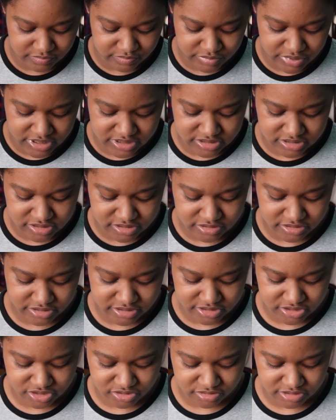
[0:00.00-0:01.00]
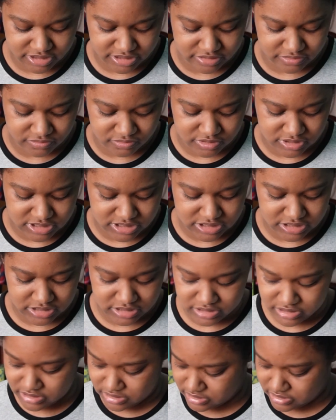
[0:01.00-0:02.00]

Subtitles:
bundle or the short one.